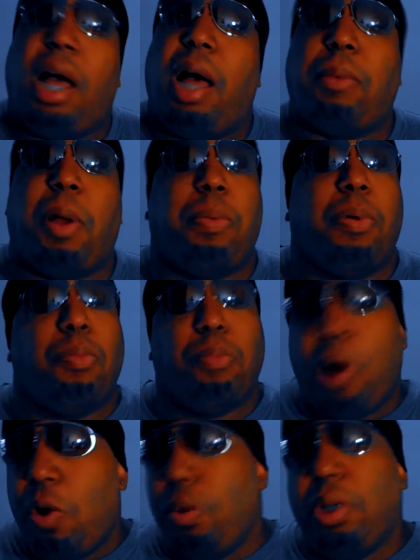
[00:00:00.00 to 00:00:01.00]
I'm not
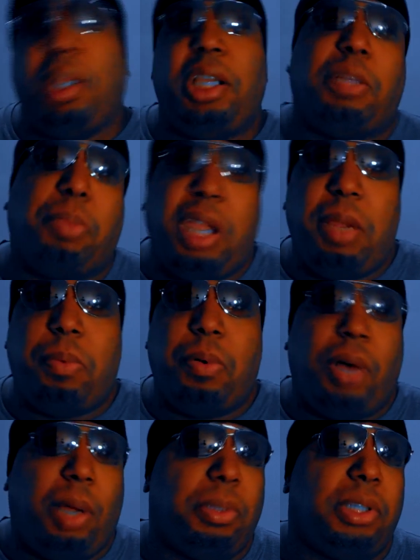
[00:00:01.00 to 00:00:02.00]
promoting these
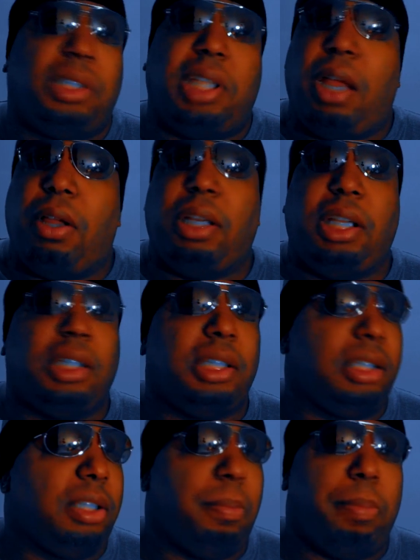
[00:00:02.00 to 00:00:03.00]
people. I'm just telling these,
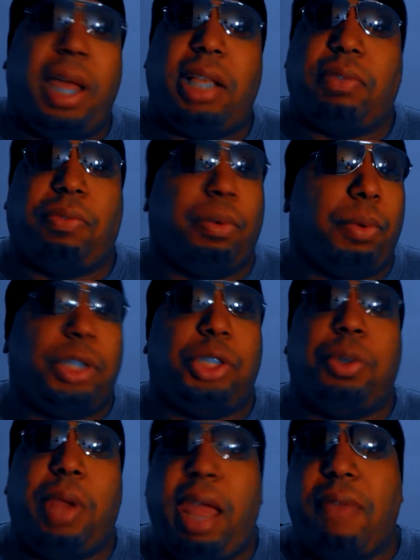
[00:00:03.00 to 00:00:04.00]
this is the best for
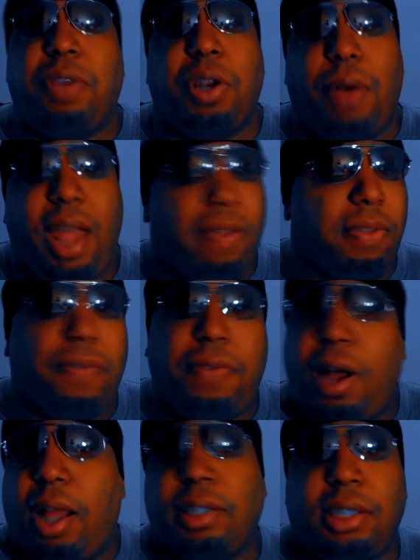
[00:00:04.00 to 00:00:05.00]
what you have. If you don't have the
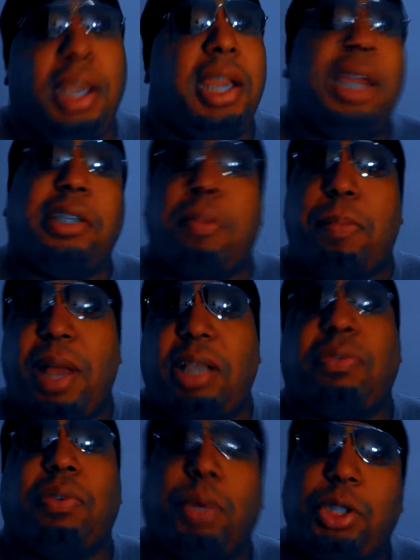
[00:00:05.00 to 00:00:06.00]
funds, it's the
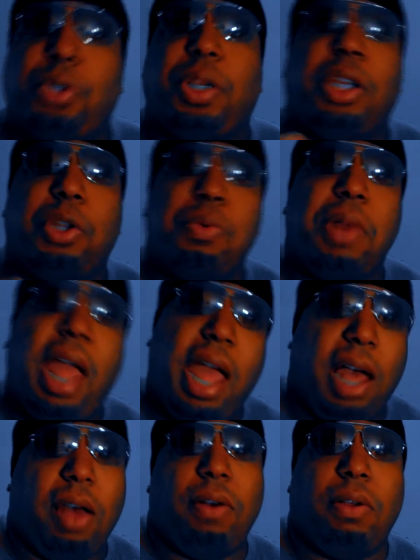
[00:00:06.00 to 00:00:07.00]
best for what you can do
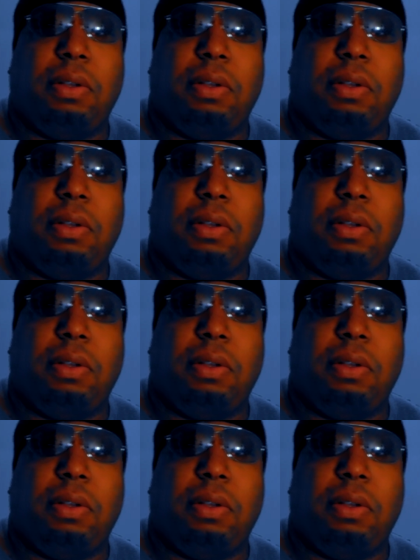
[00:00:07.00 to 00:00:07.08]
now.